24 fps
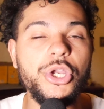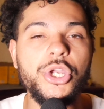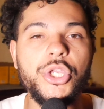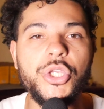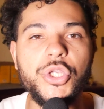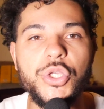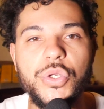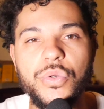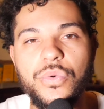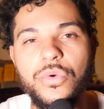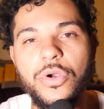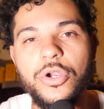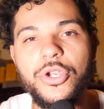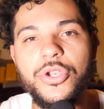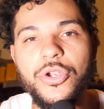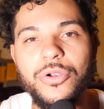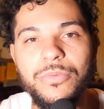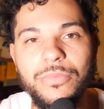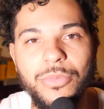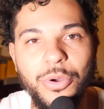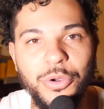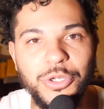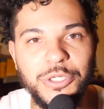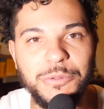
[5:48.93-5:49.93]
You are
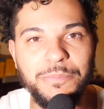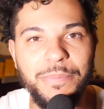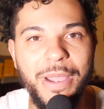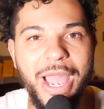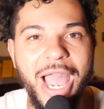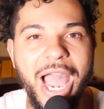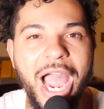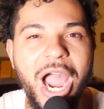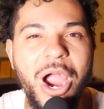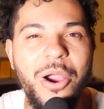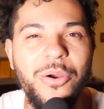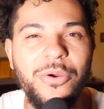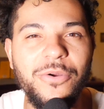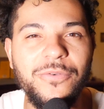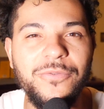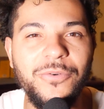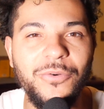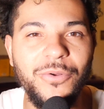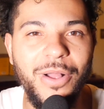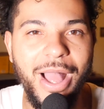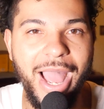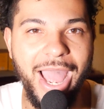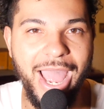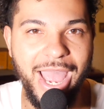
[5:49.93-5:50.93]
your most
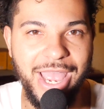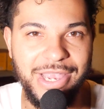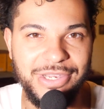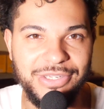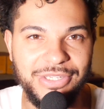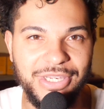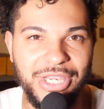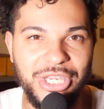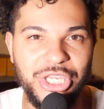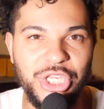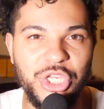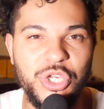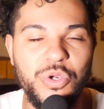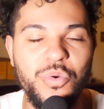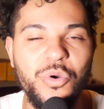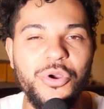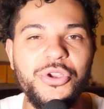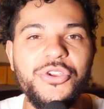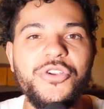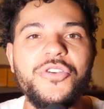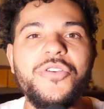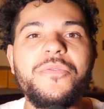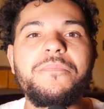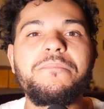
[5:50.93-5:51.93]
powerful asset. You are
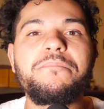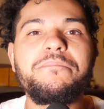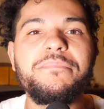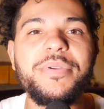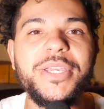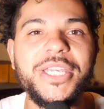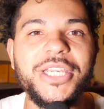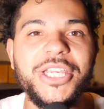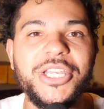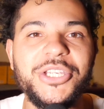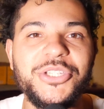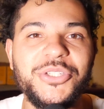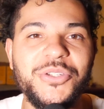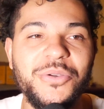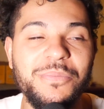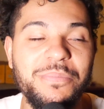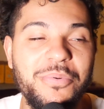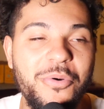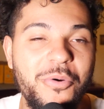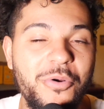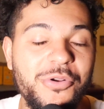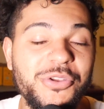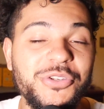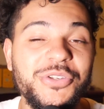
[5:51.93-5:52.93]
your biggest
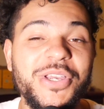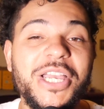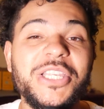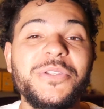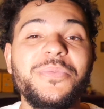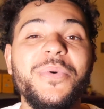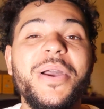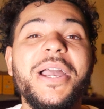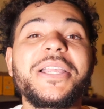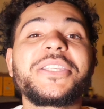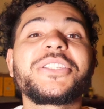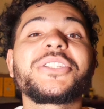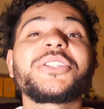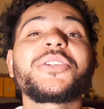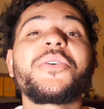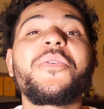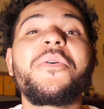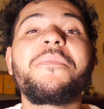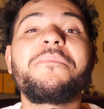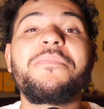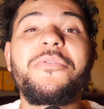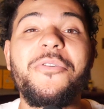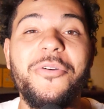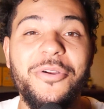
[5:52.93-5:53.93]
support. So that's why it's
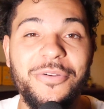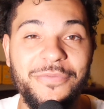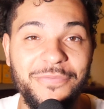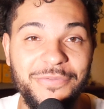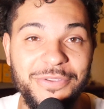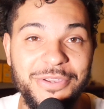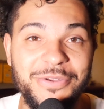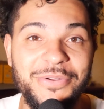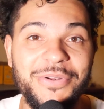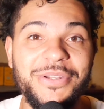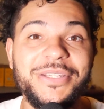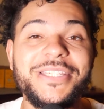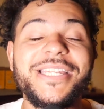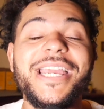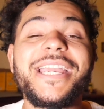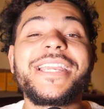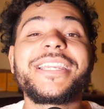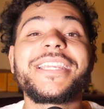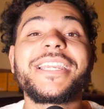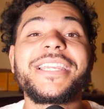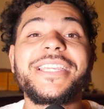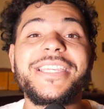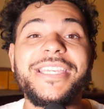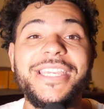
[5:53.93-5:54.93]
so important for you to
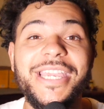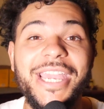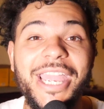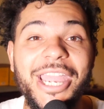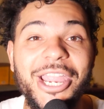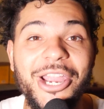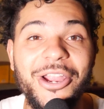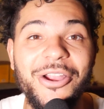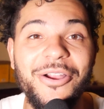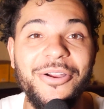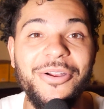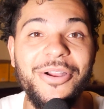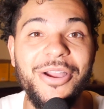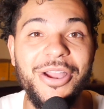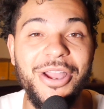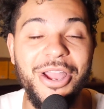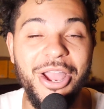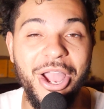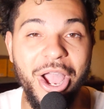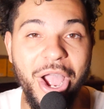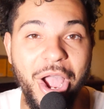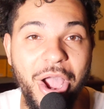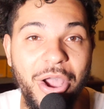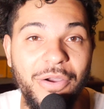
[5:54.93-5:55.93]
take care
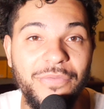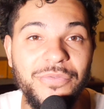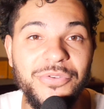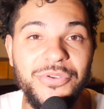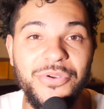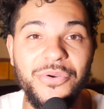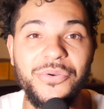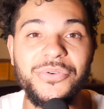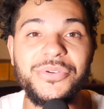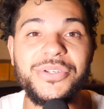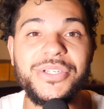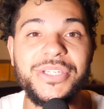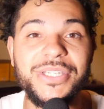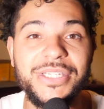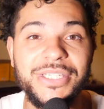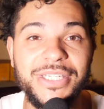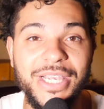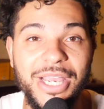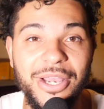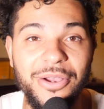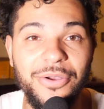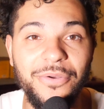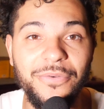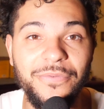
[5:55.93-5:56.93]
of
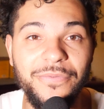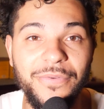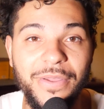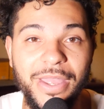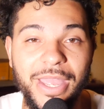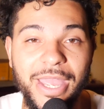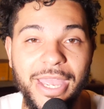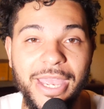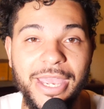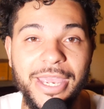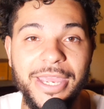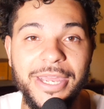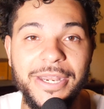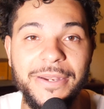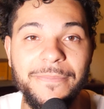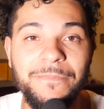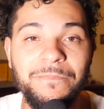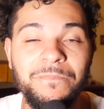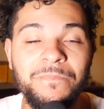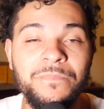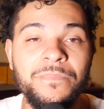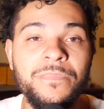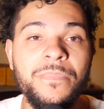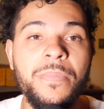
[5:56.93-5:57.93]
yourself.
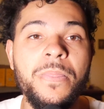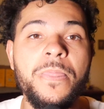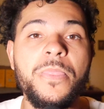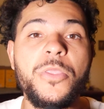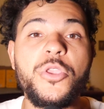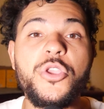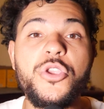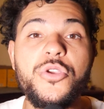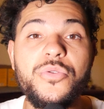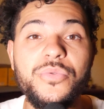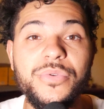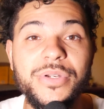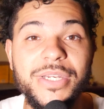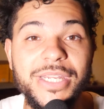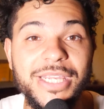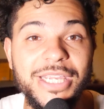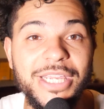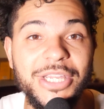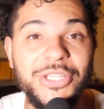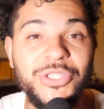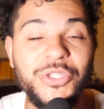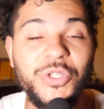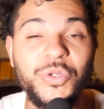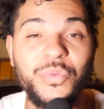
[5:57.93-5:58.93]
And you
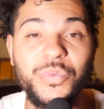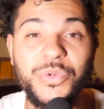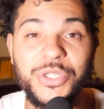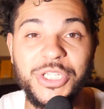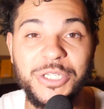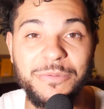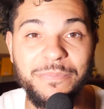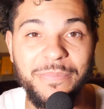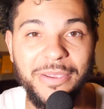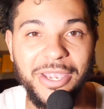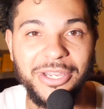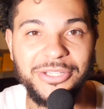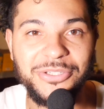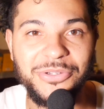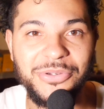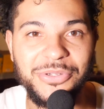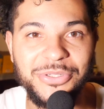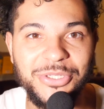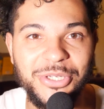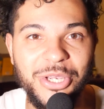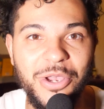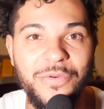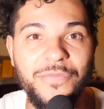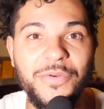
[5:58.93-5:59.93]
need to respect
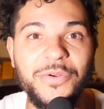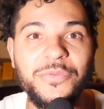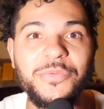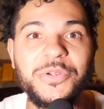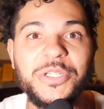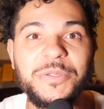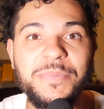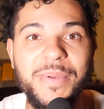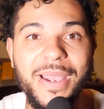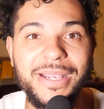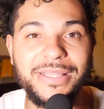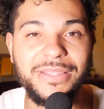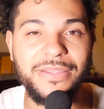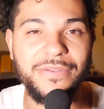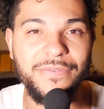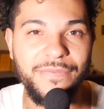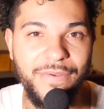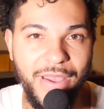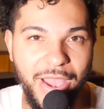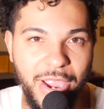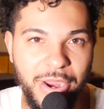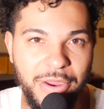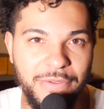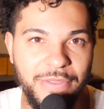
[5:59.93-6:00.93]
yourself and respect the
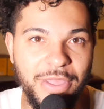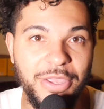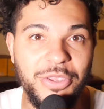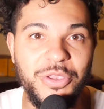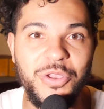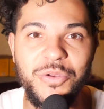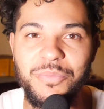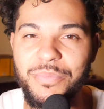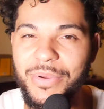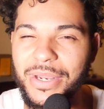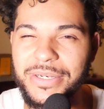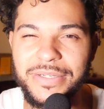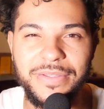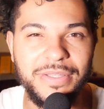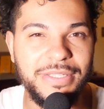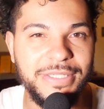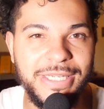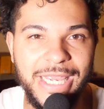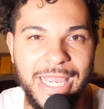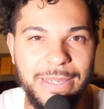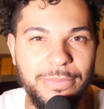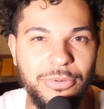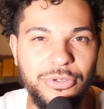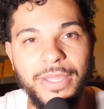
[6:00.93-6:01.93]
value that you bring to the
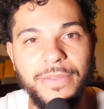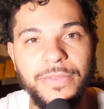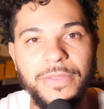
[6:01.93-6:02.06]
table.